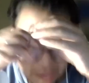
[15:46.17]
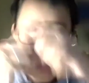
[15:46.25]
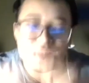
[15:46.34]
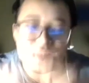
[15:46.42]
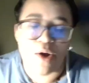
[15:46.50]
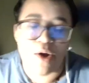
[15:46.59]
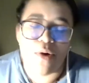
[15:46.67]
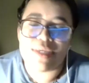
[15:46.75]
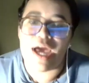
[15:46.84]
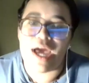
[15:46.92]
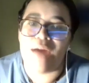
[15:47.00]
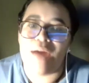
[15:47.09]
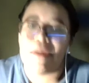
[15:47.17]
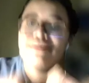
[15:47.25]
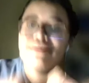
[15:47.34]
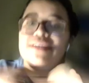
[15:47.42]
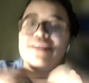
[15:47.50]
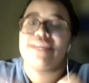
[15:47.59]
And the whole time I'm
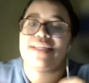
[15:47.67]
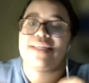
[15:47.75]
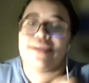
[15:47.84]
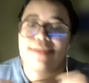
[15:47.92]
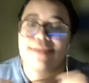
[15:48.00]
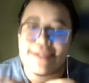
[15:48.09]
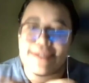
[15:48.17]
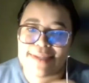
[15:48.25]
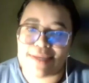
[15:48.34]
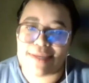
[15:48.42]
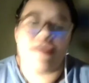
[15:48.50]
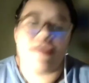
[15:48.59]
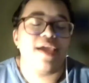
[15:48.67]
just sitting here like this.